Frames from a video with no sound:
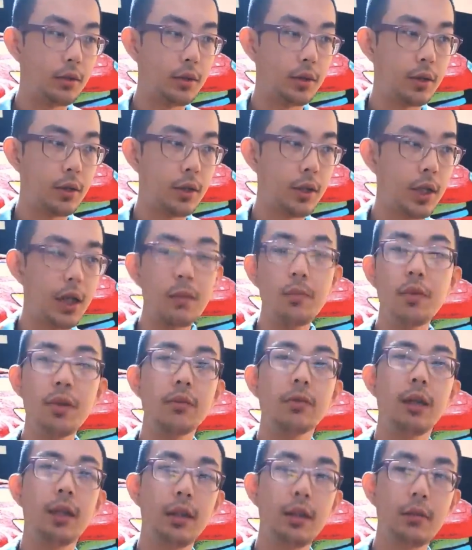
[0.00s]
can be
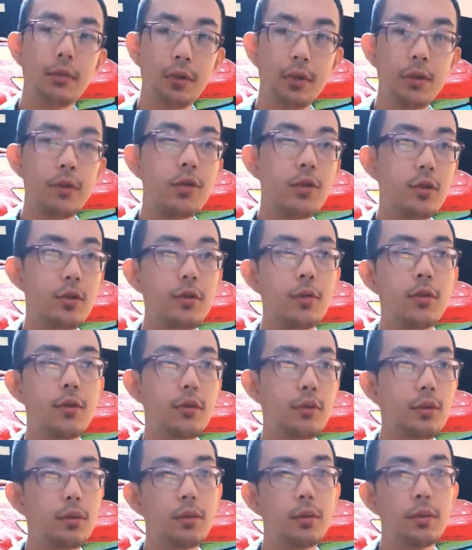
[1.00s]
relevant
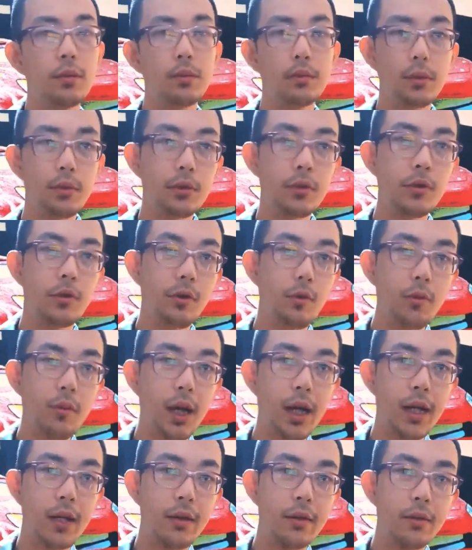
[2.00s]
to
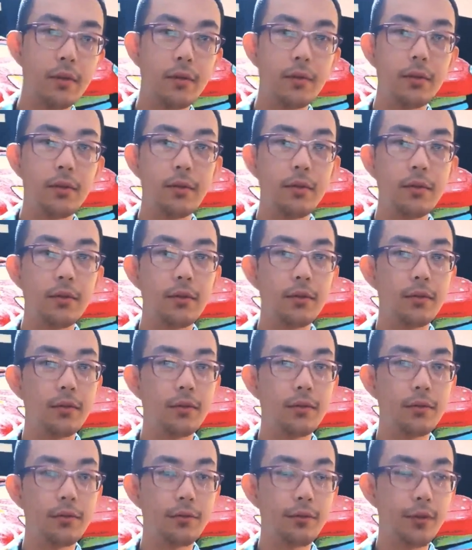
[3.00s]
my
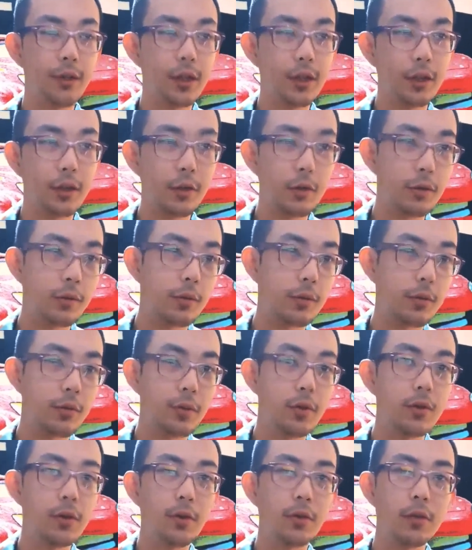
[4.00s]
fellow
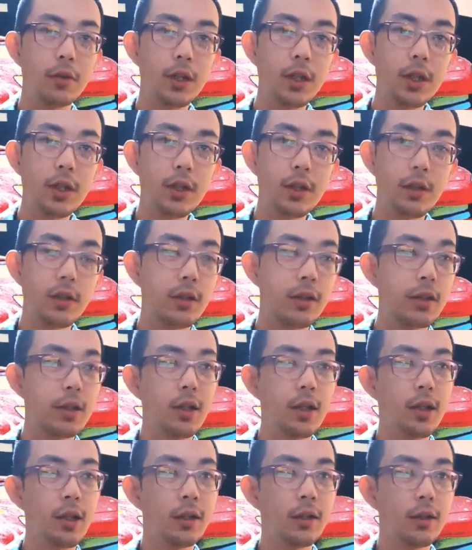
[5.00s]
teachers
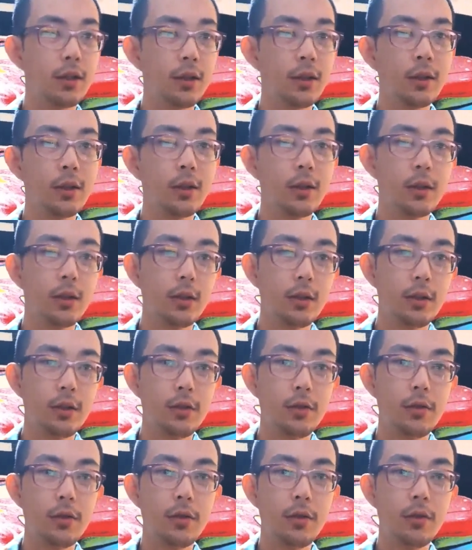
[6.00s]
and the
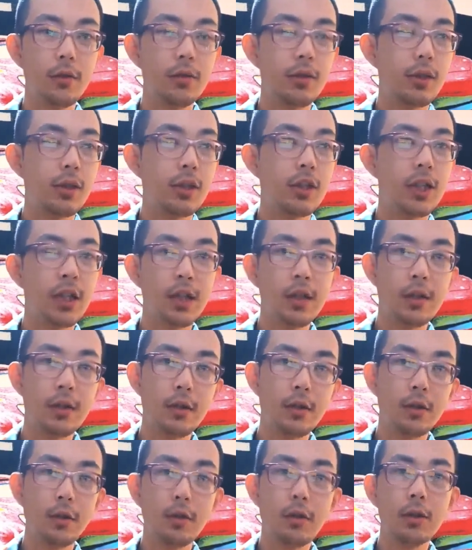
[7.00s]

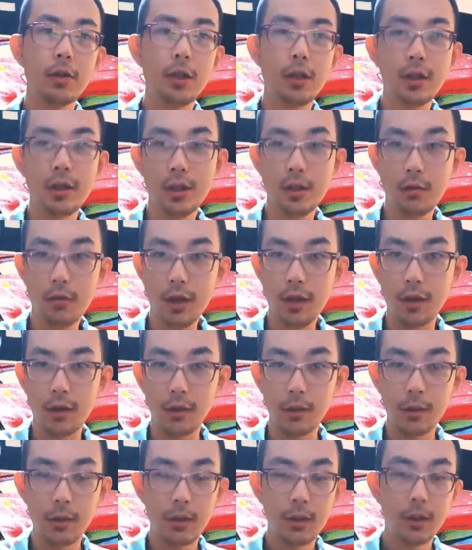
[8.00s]
general audience as
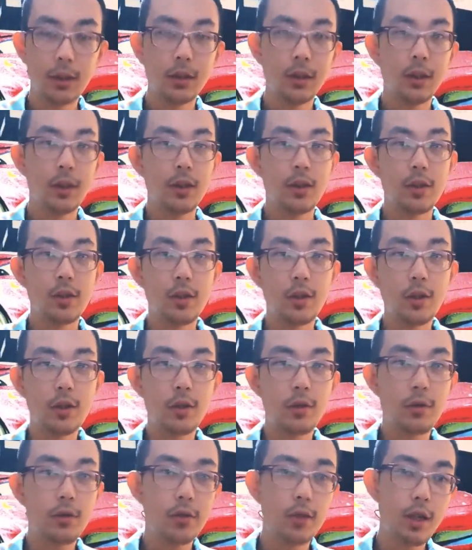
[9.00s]
well.
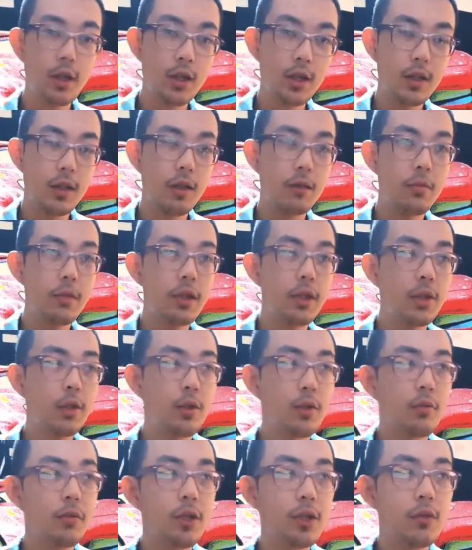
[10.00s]
So this is the
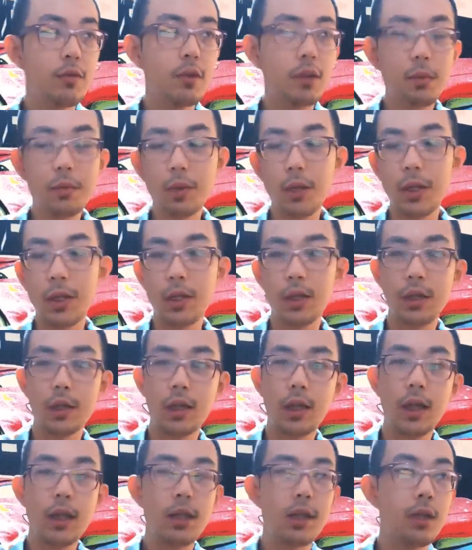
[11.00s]
video which will be
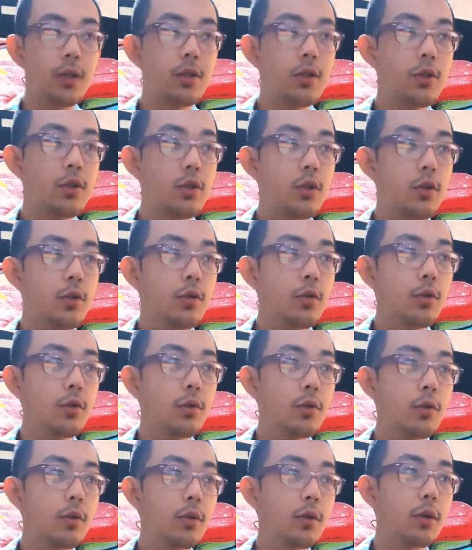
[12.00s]
dedicated
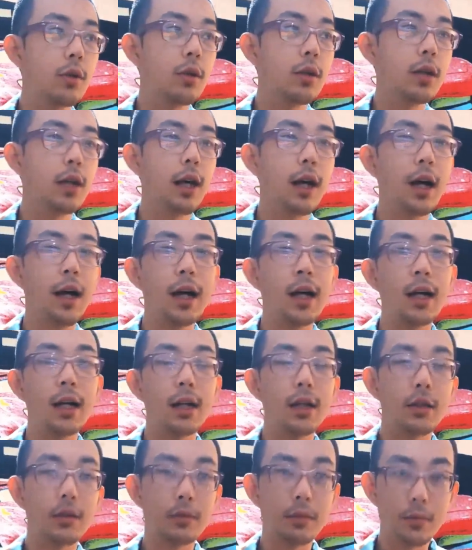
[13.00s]
to
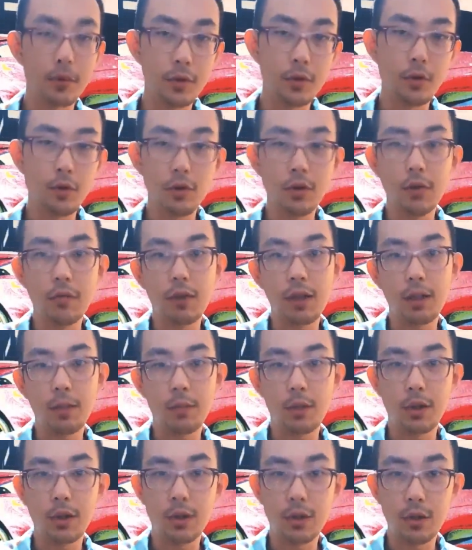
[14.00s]

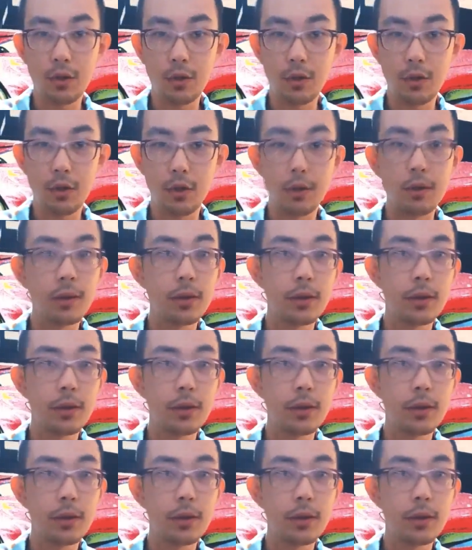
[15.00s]
developing certain